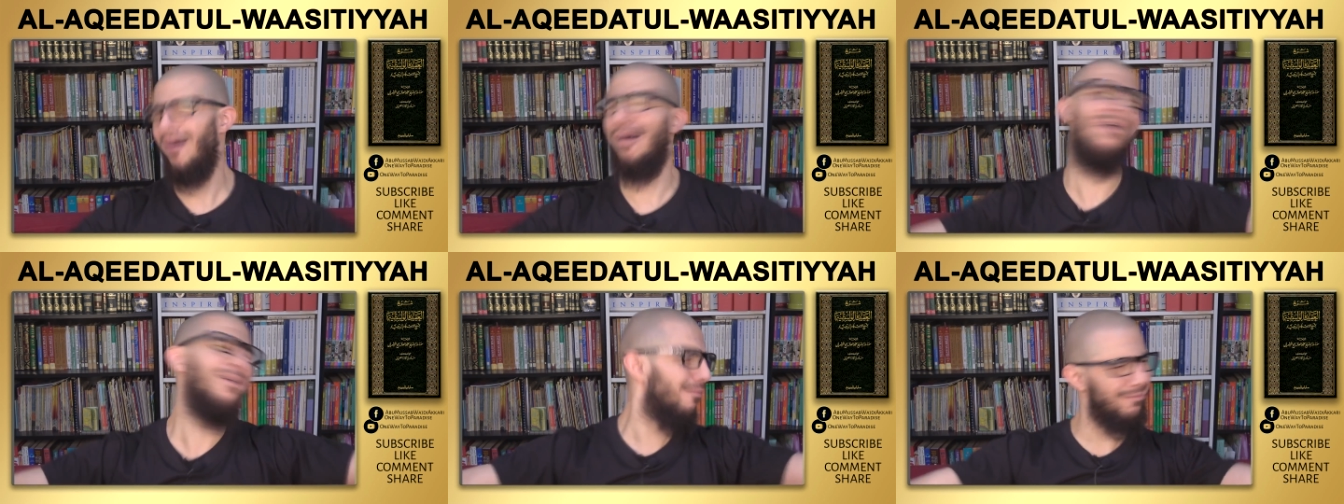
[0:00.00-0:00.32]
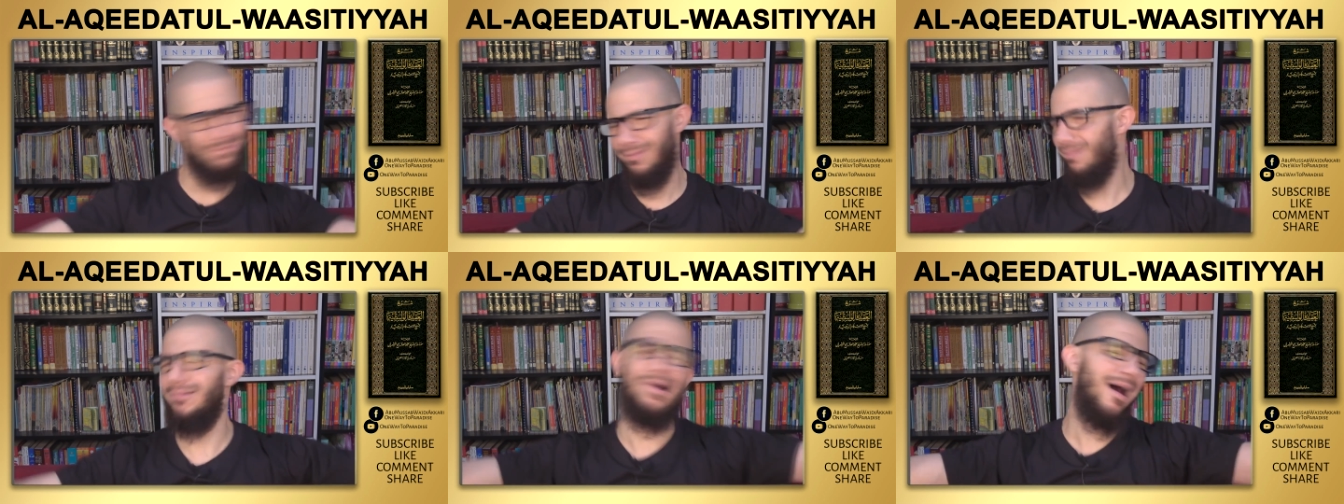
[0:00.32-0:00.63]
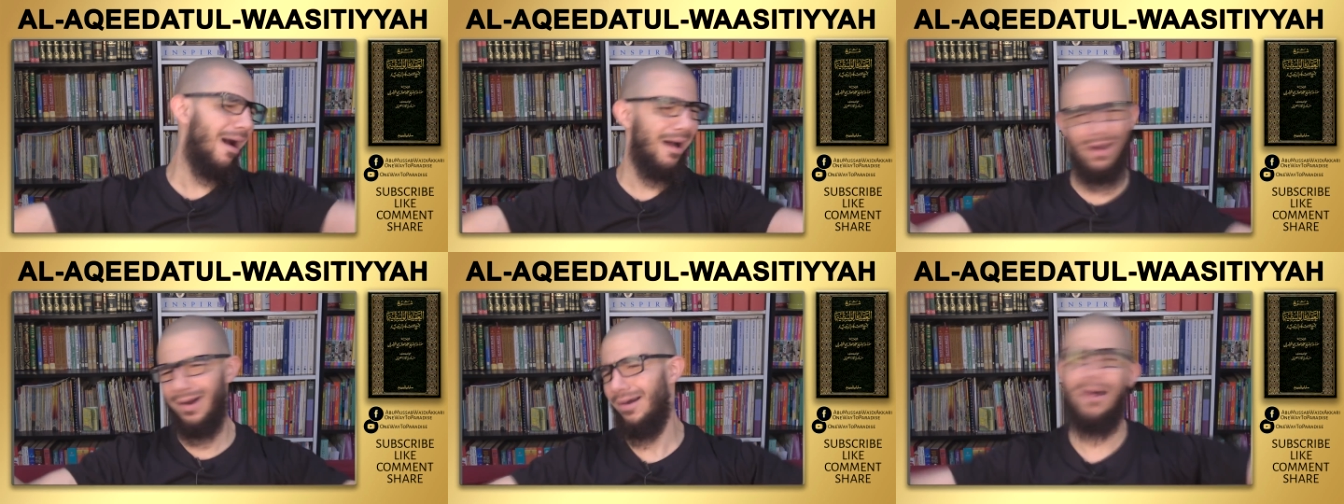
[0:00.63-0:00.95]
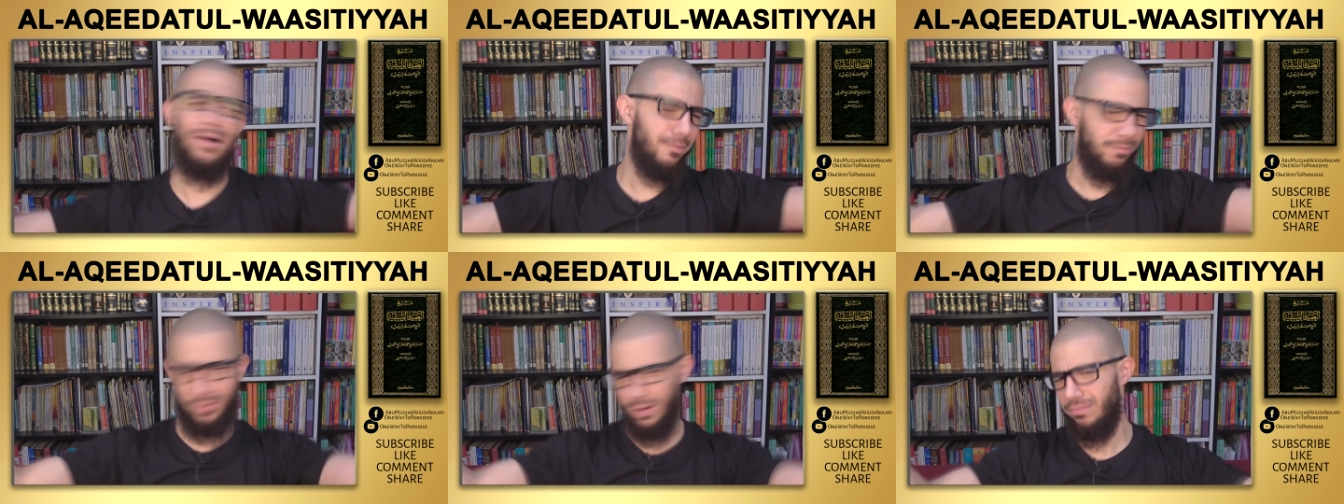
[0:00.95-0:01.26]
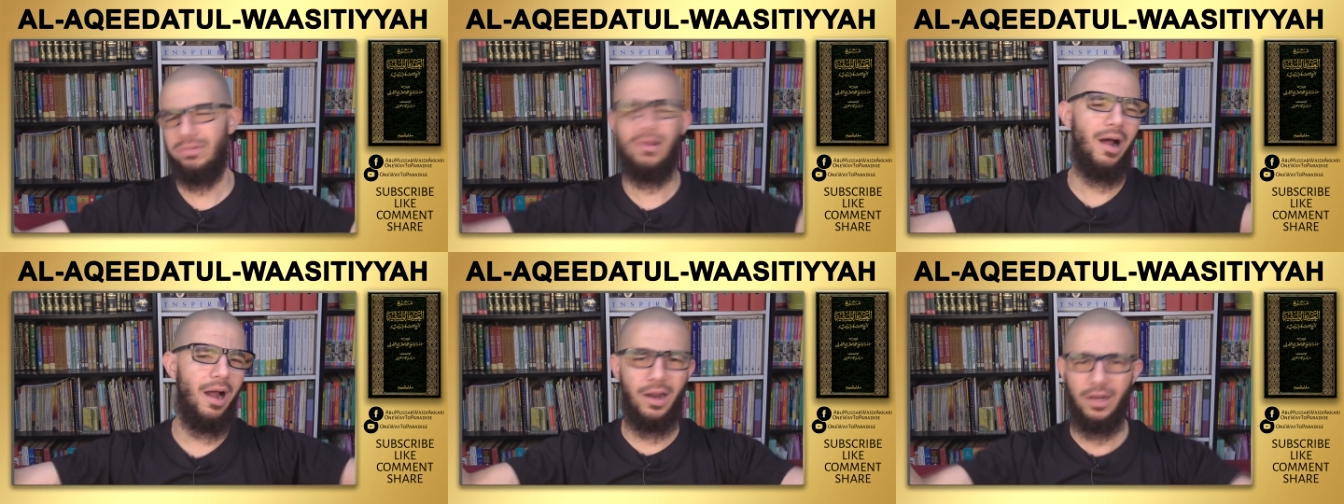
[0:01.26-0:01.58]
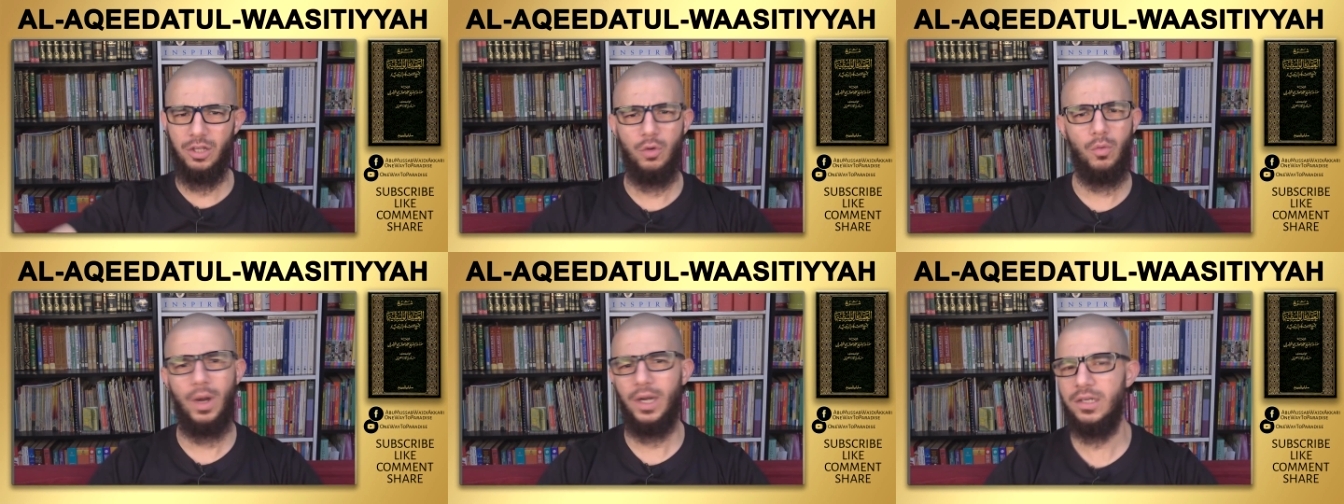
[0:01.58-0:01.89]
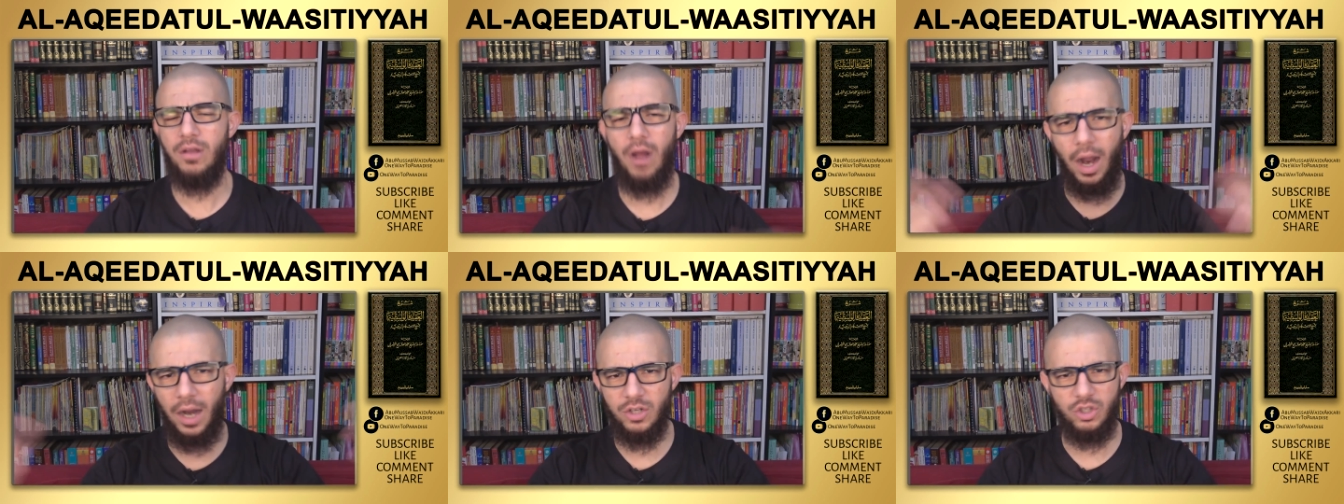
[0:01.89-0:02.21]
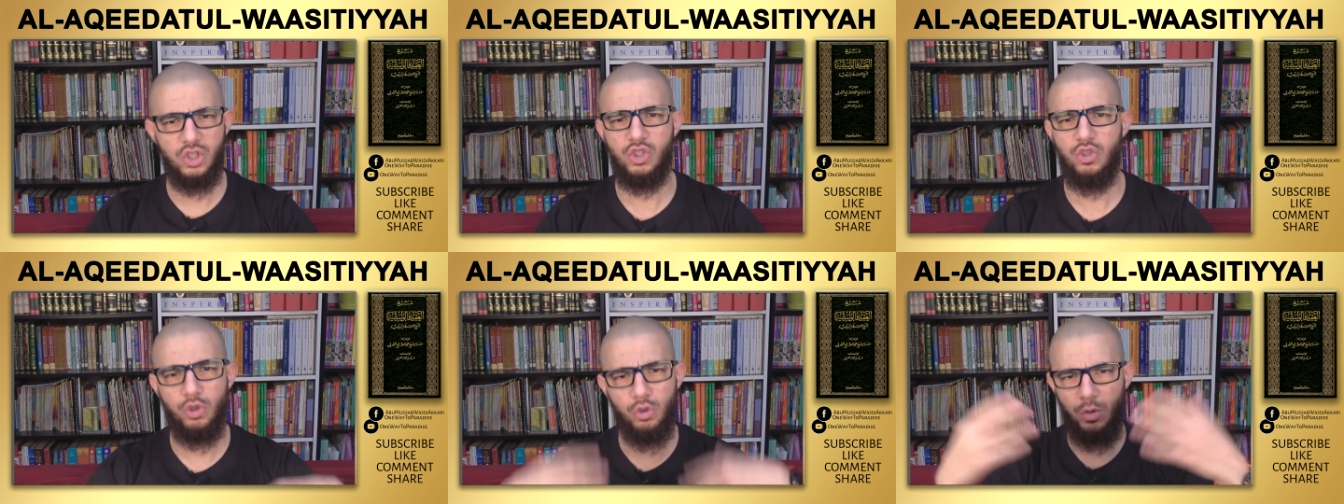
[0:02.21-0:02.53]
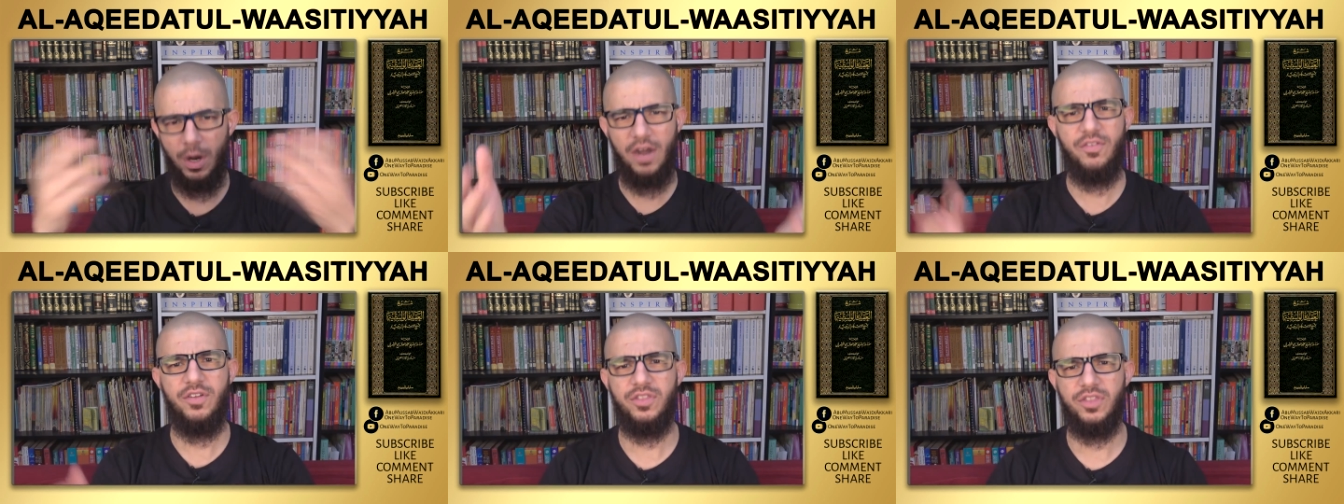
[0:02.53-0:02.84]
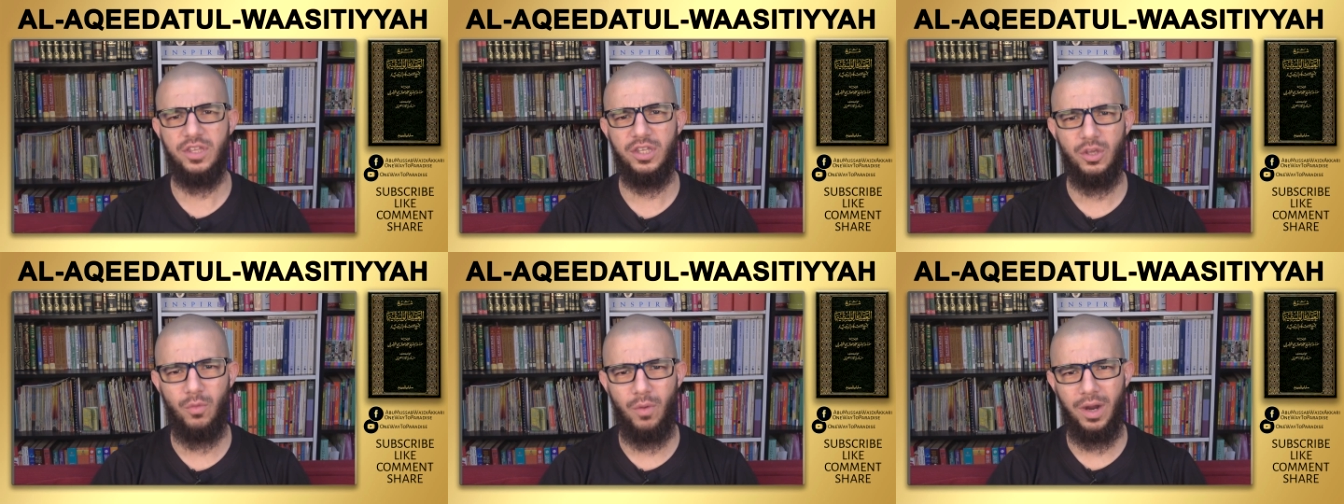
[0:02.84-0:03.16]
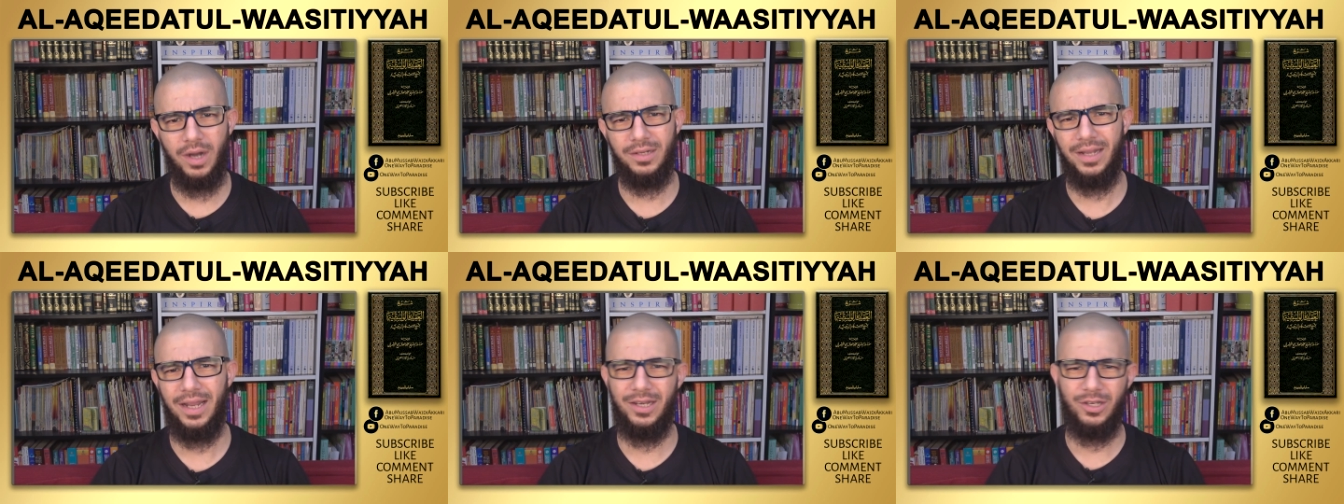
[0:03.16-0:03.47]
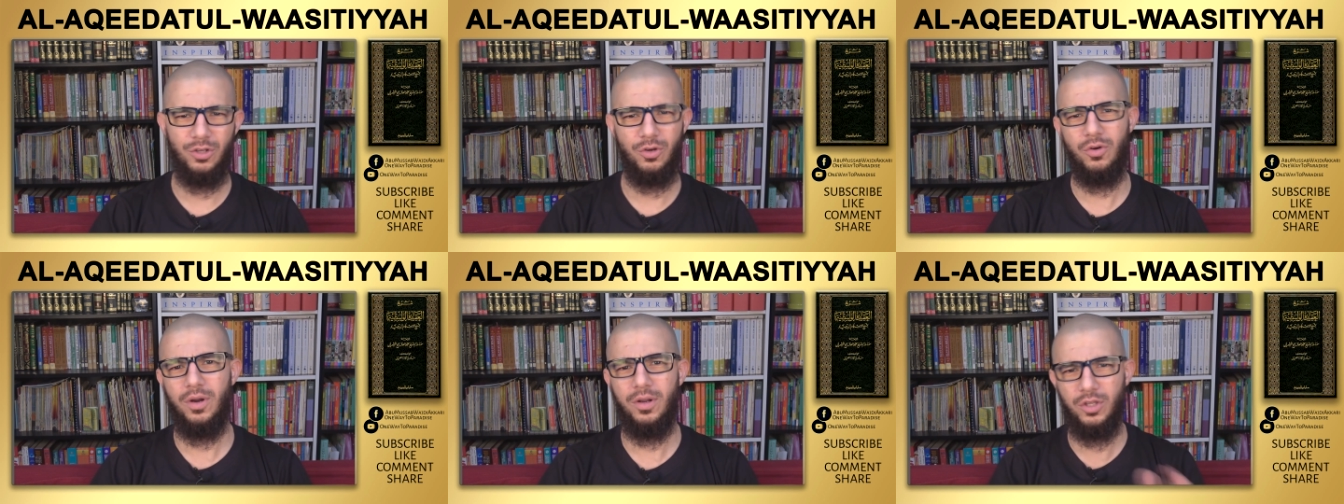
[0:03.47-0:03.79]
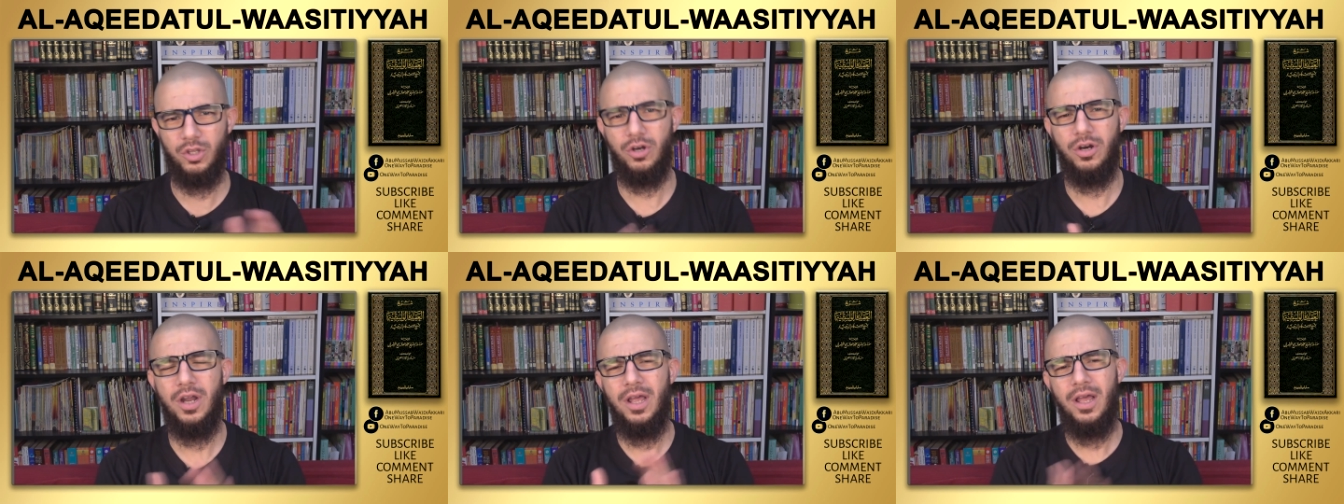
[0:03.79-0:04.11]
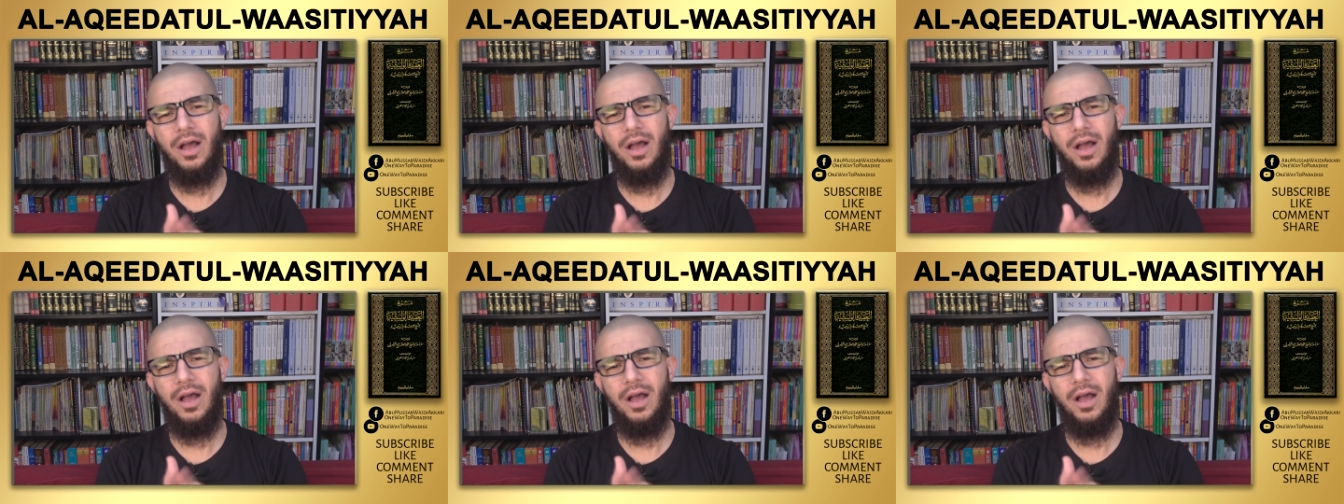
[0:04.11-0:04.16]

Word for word: Oh God, oh God, you want God just to do everything you want, and you you